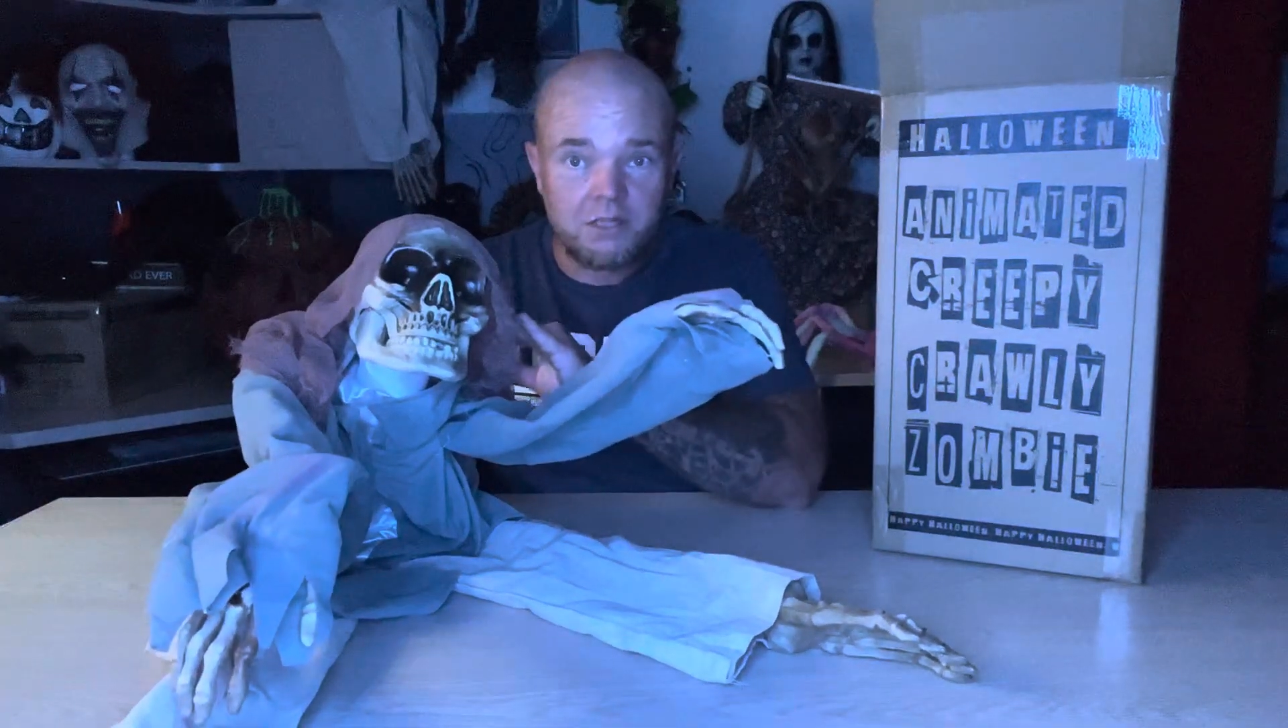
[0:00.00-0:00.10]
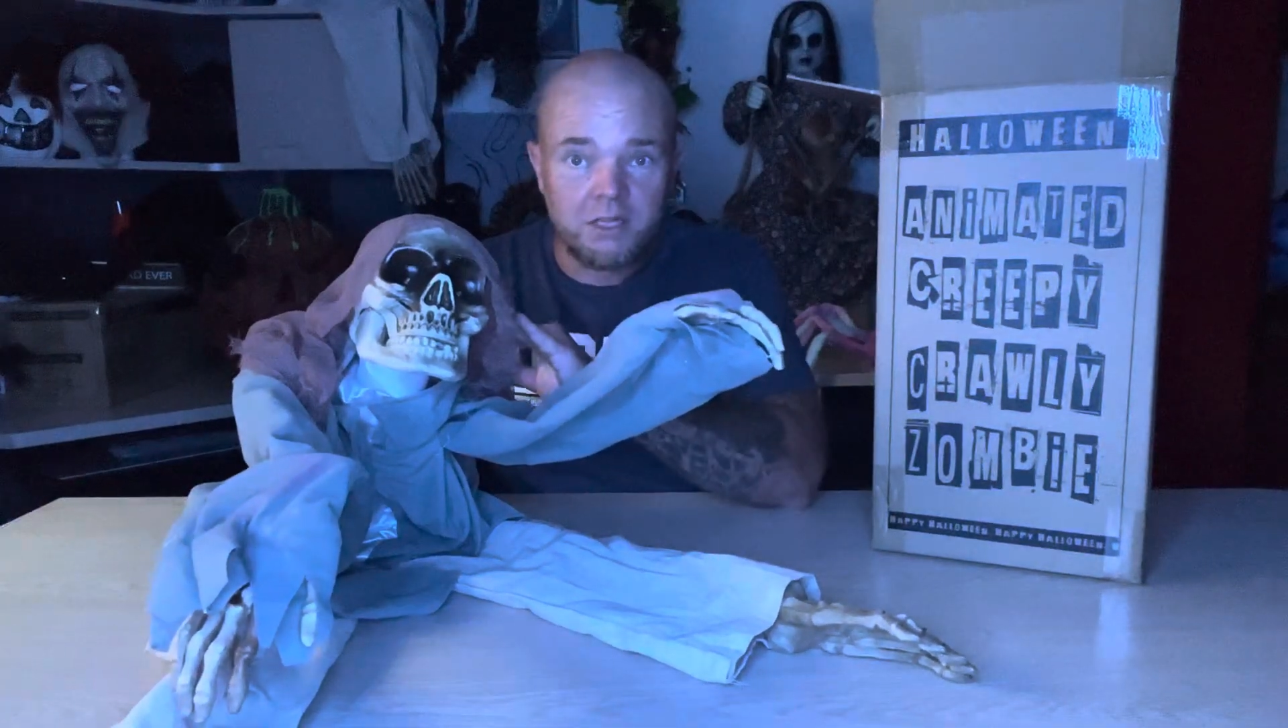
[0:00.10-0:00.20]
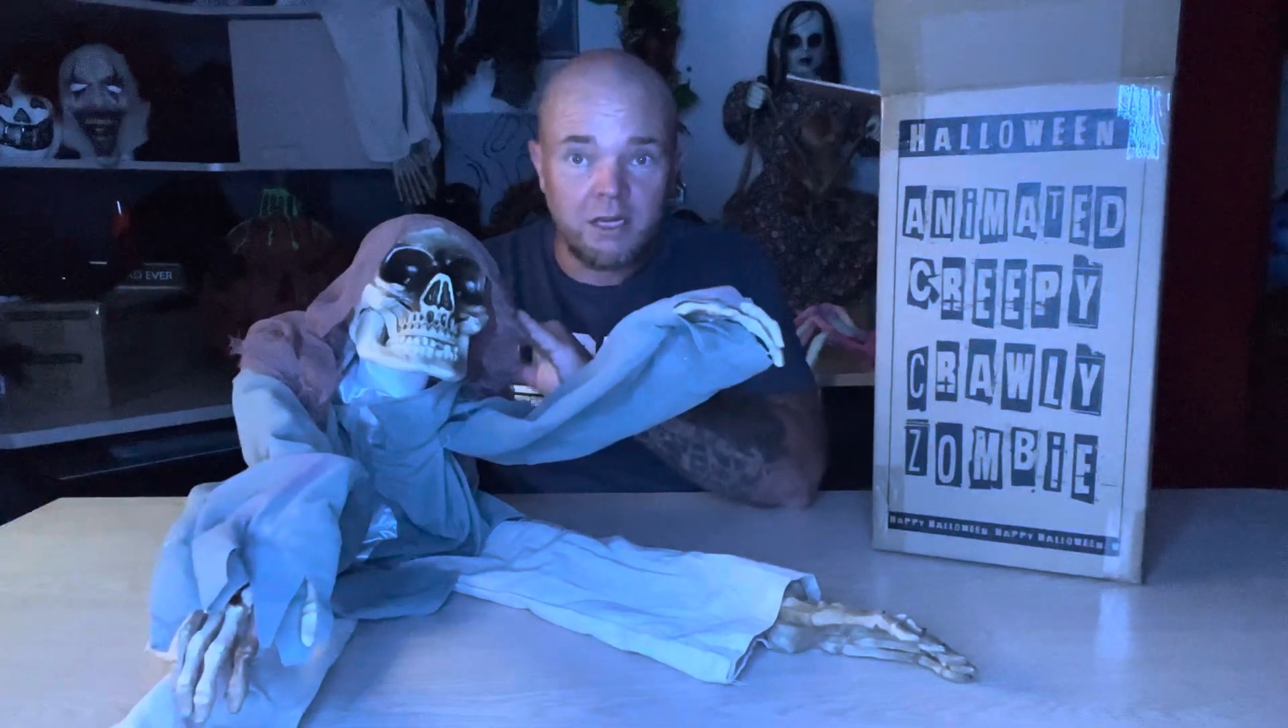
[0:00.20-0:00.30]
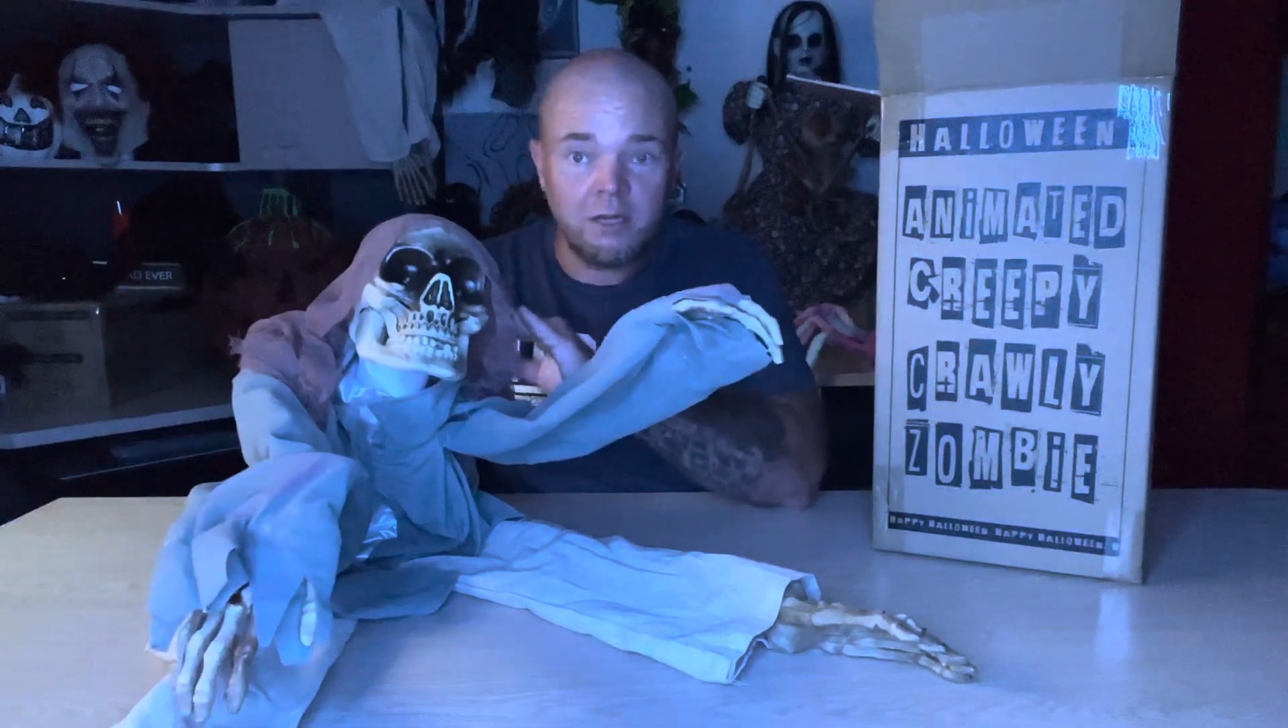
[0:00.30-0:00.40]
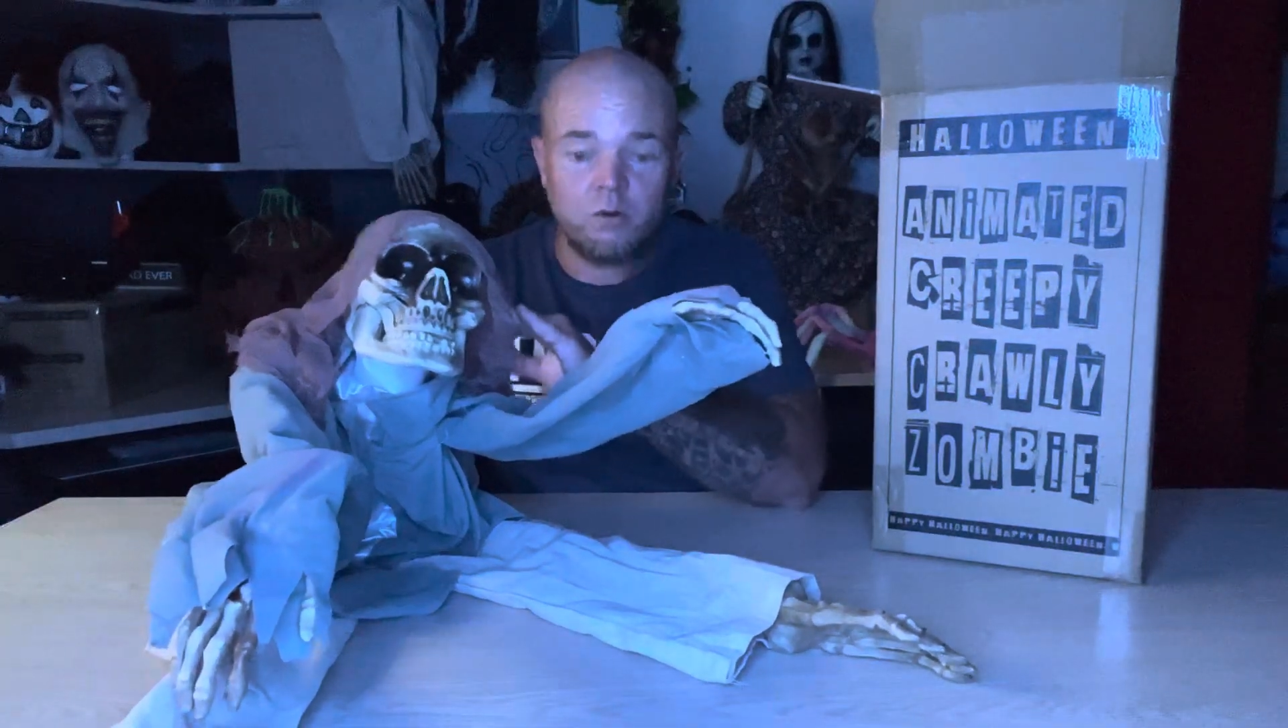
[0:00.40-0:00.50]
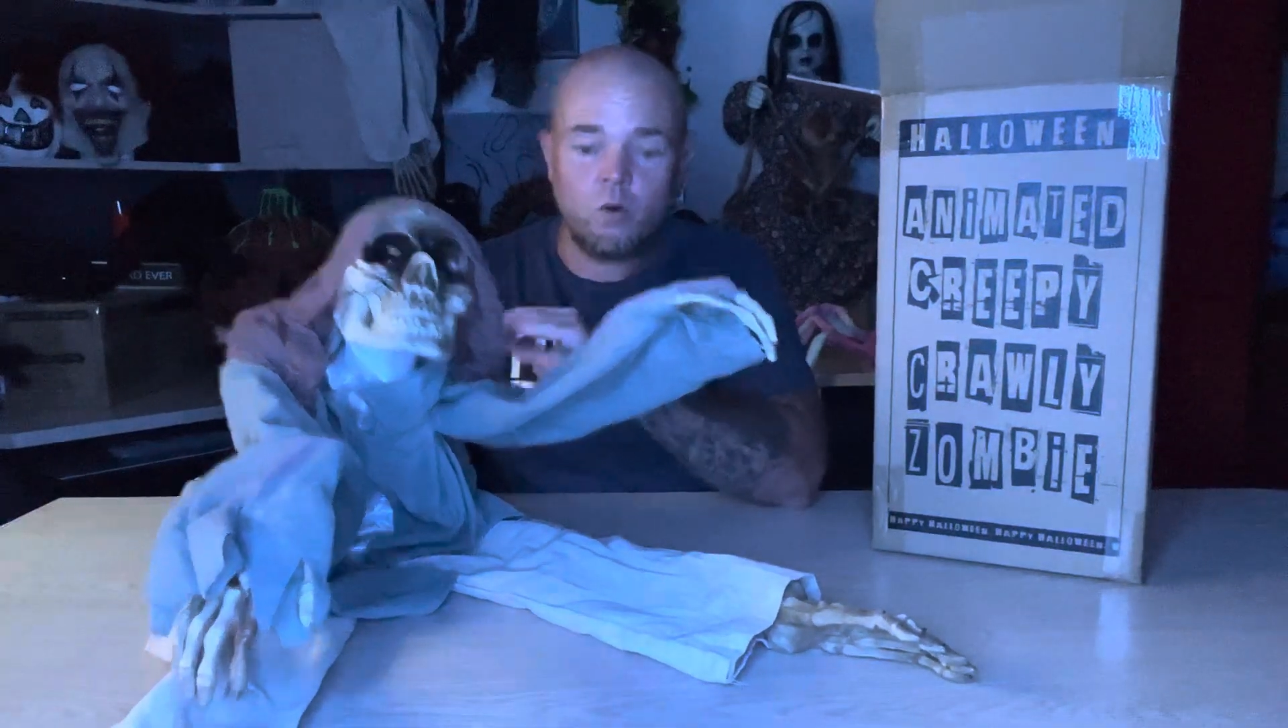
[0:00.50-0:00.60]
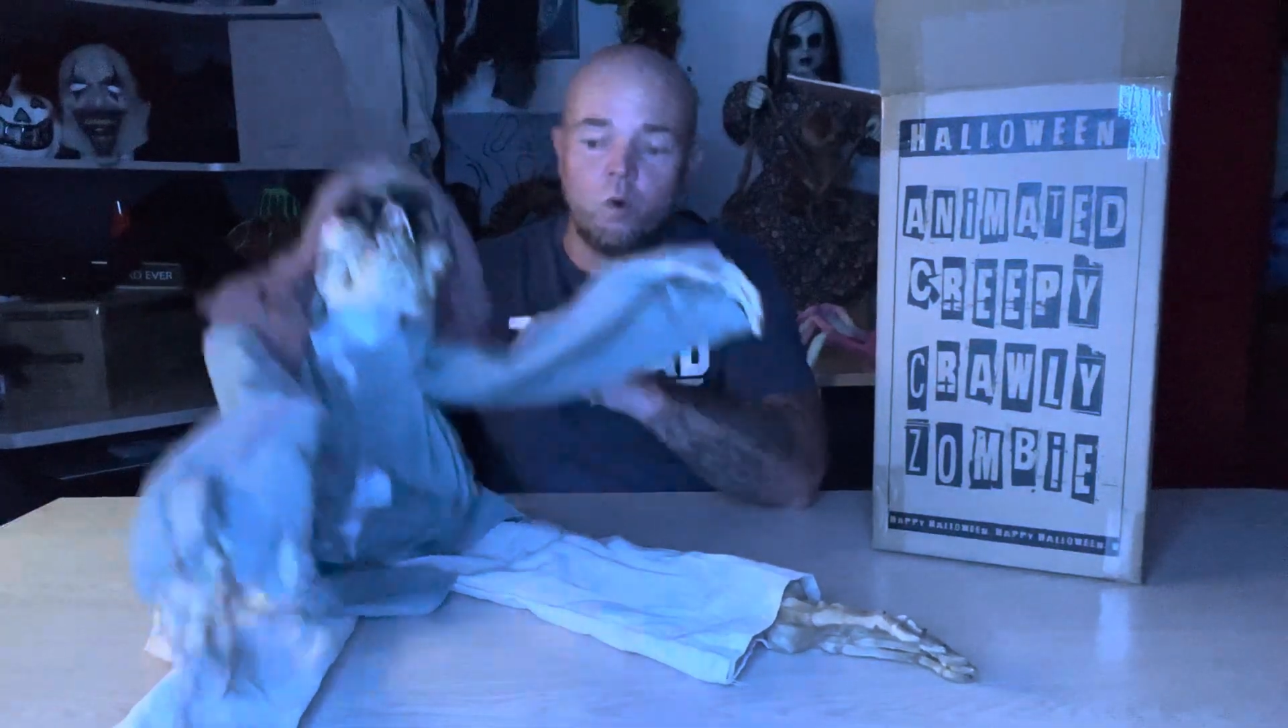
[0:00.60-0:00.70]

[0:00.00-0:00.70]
scene,